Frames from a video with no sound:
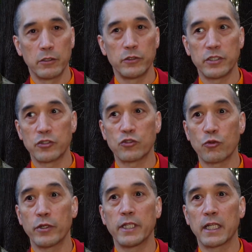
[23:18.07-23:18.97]
who's
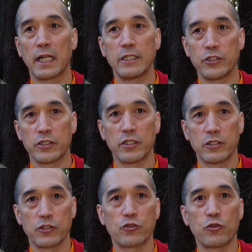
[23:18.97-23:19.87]
destroyed the kleshas,
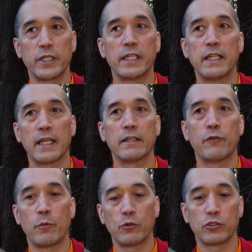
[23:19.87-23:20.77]
destroyed the negative
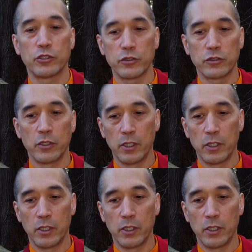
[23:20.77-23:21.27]
emotions,